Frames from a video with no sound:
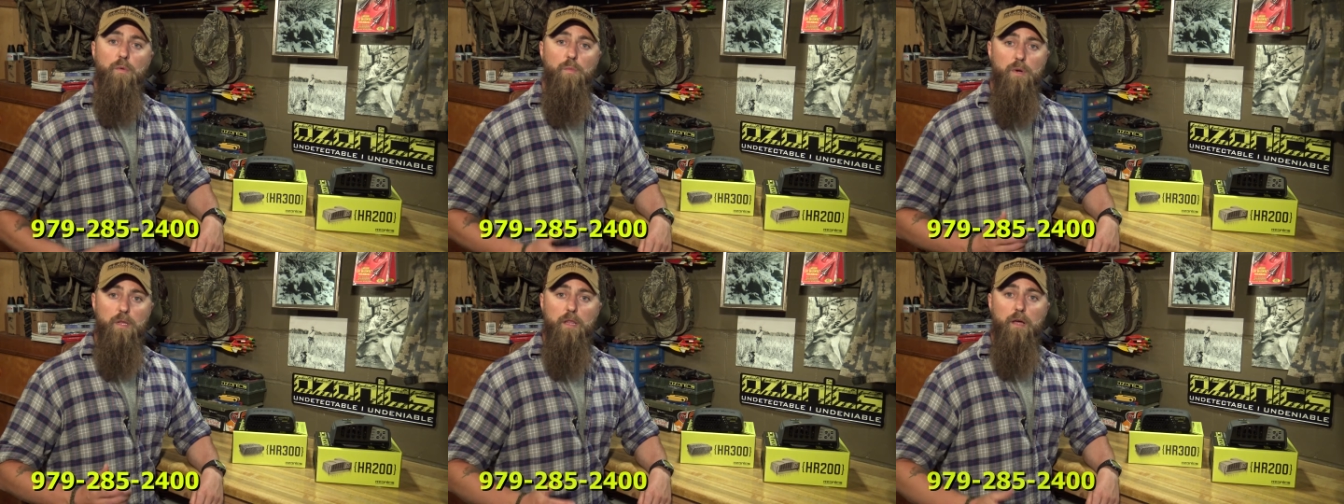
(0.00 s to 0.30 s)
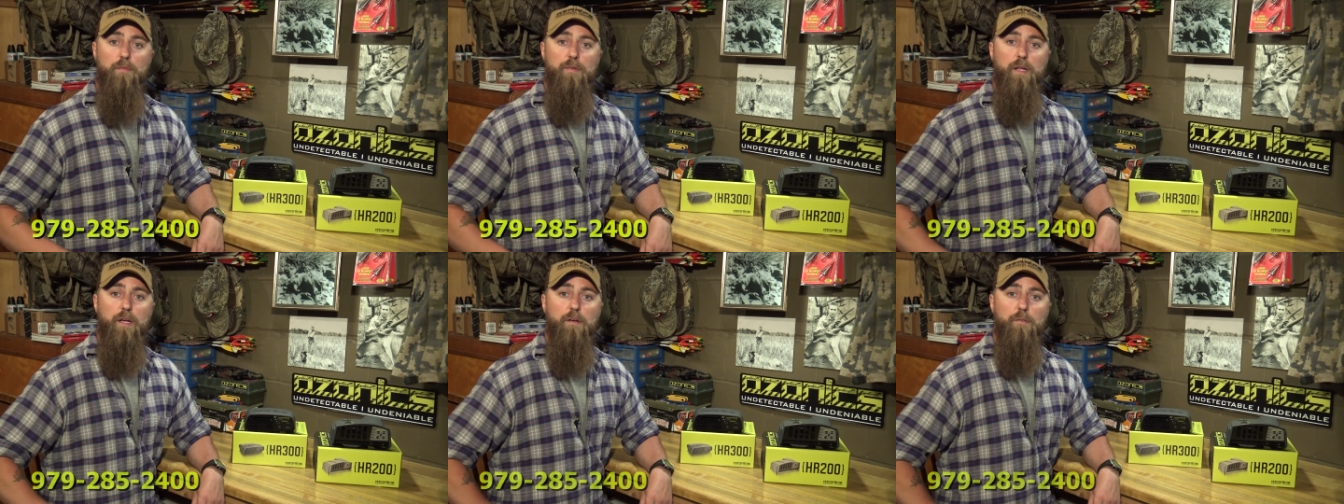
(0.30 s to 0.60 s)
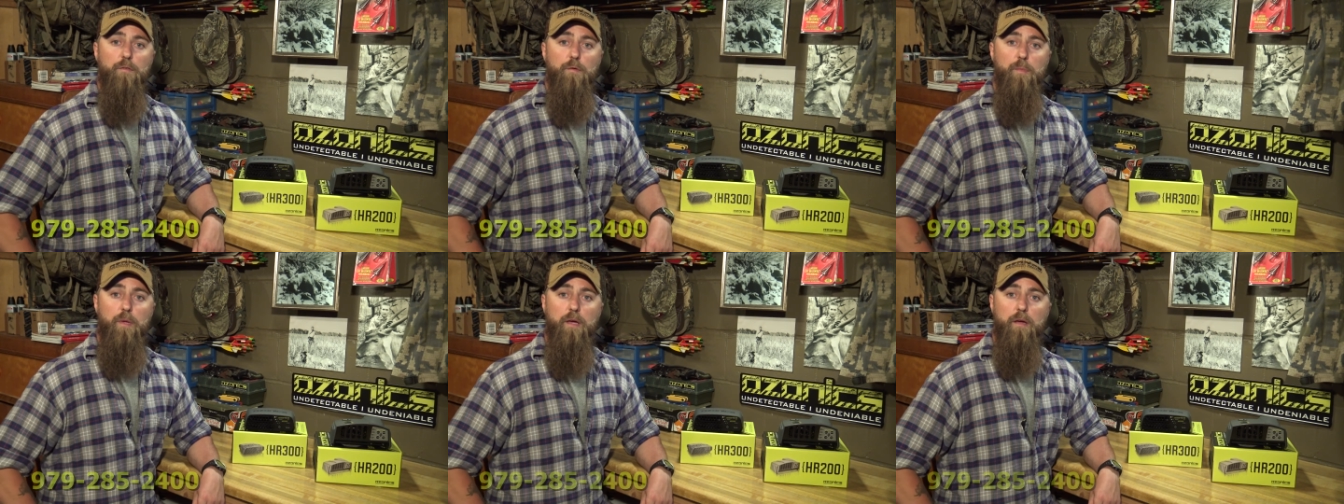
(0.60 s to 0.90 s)
We'd love to hear
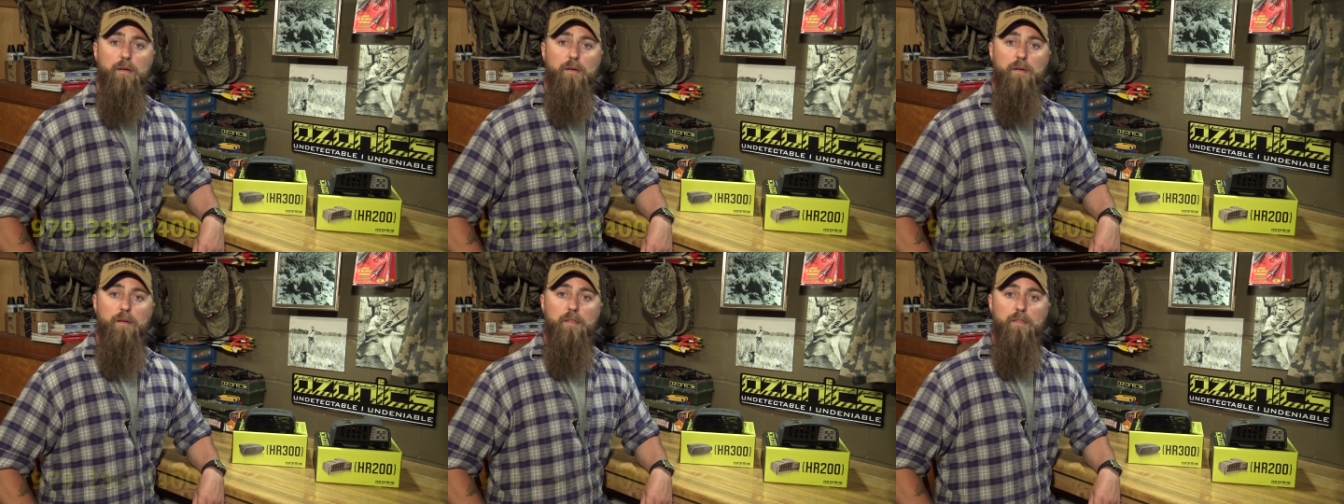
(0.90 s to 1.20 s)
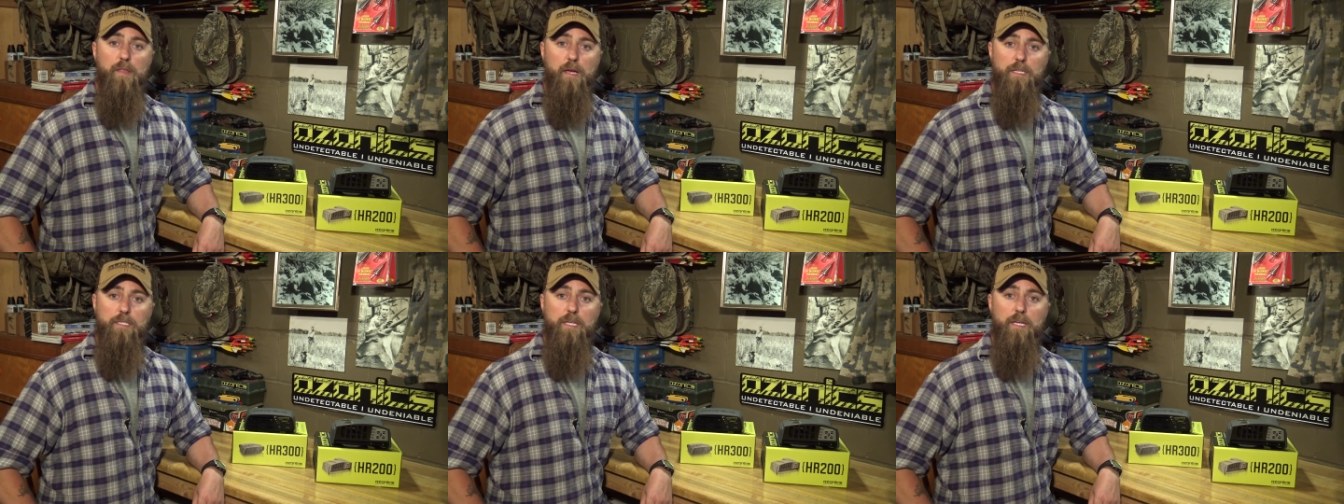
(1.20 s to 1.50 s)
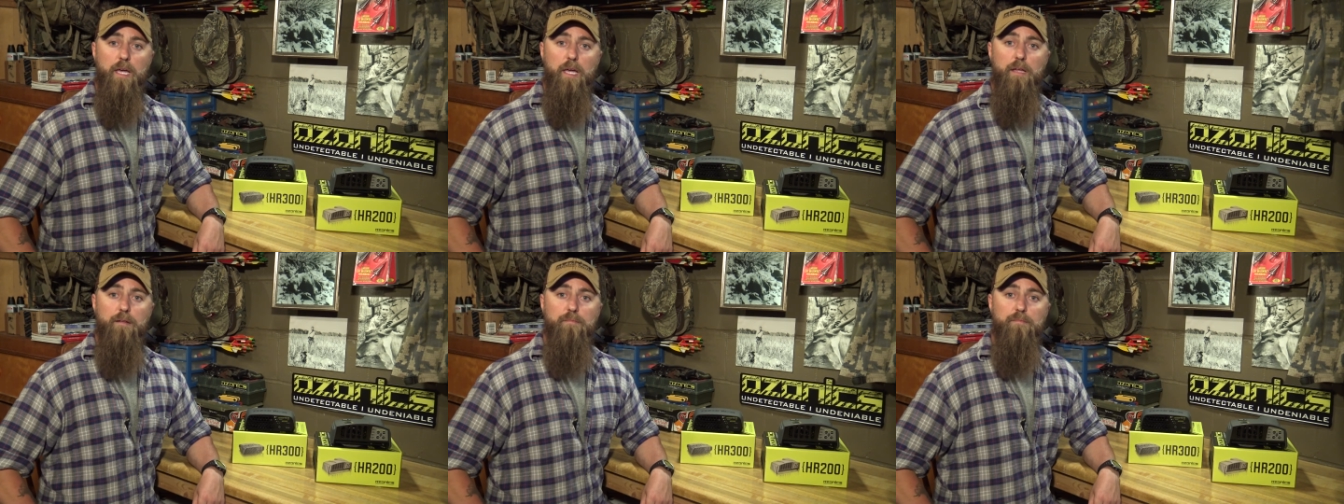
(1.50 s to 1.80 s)
from you. Thanks
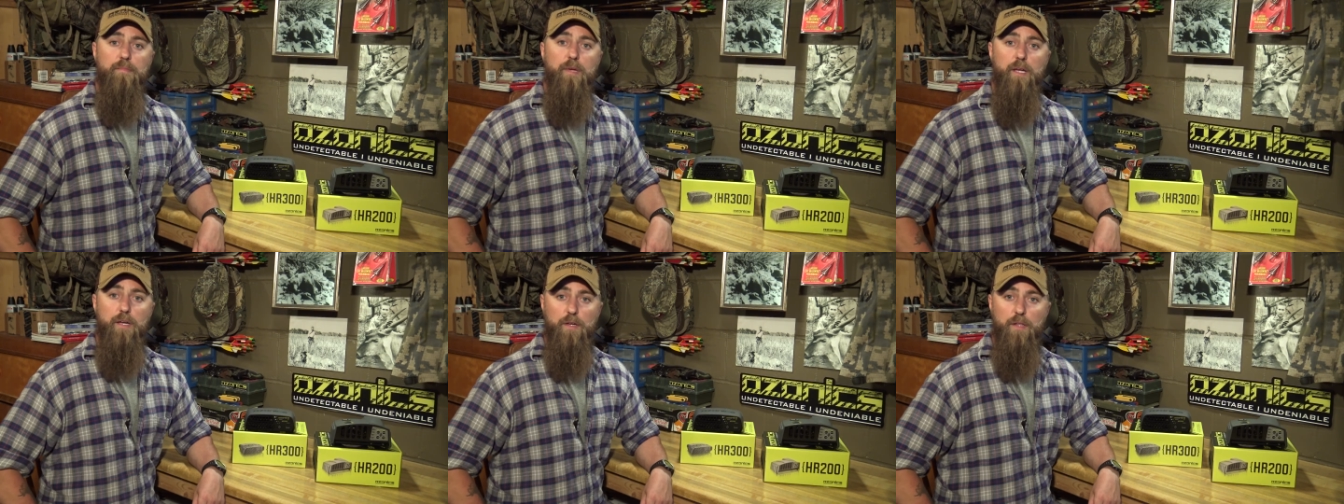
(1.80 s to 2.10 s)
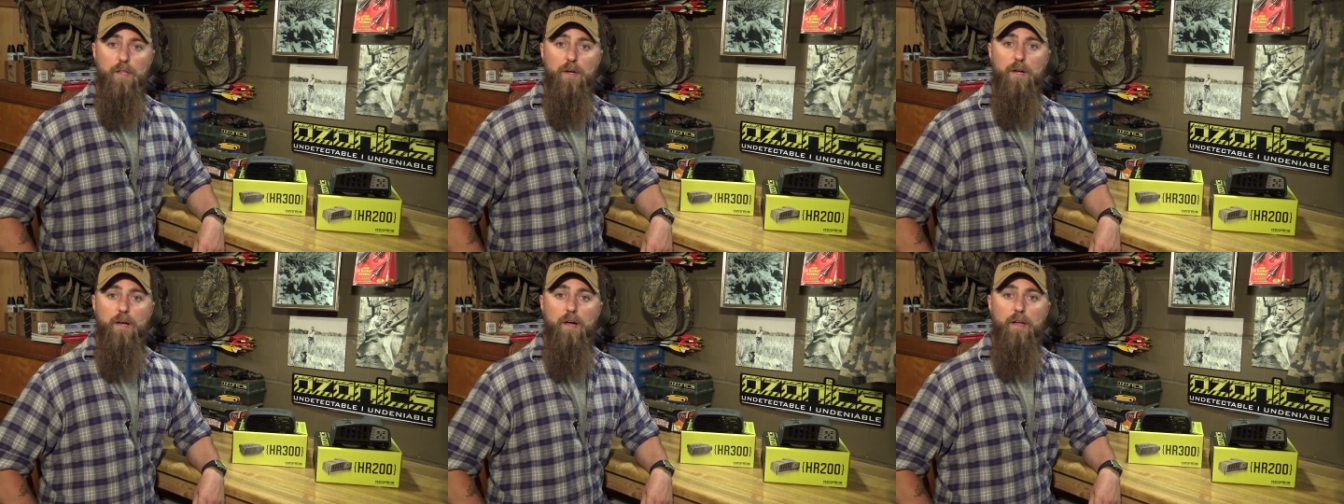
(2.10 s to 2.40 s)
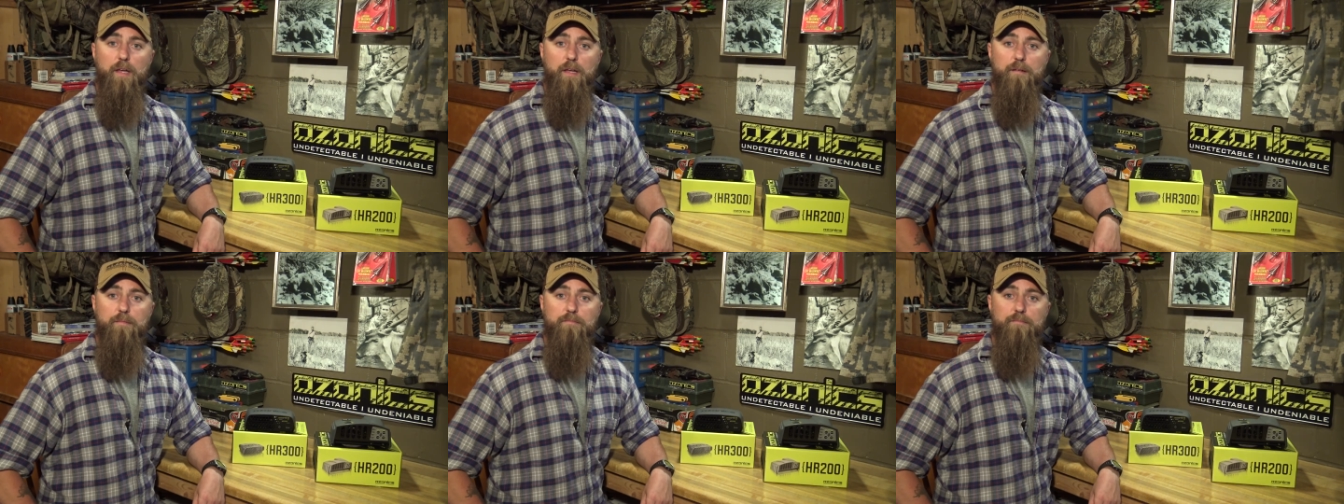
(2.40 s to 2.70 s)
again and good luck
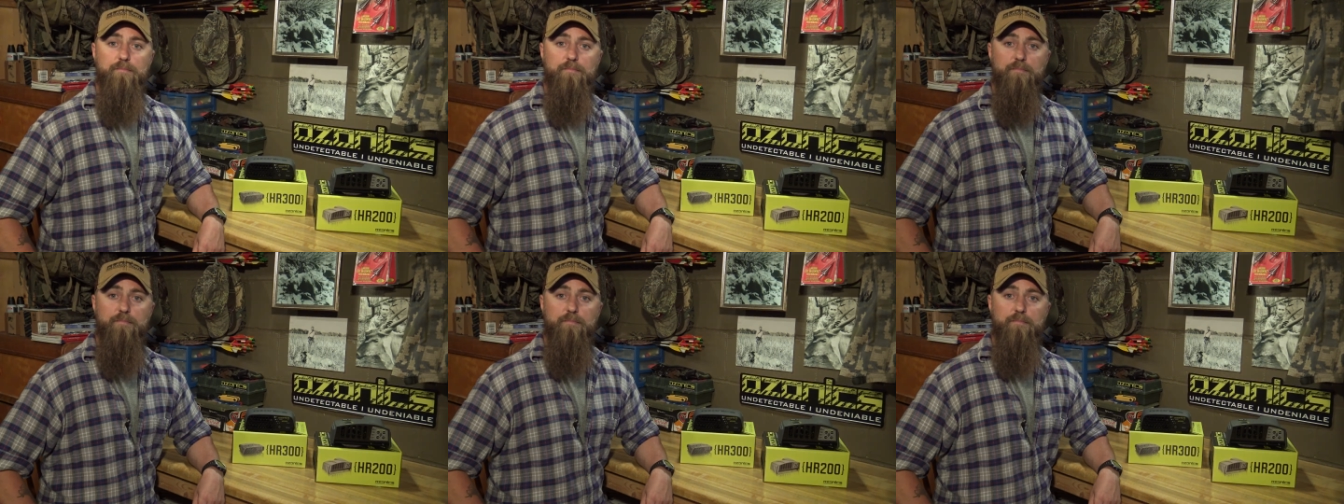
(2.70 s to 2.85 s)
hunting.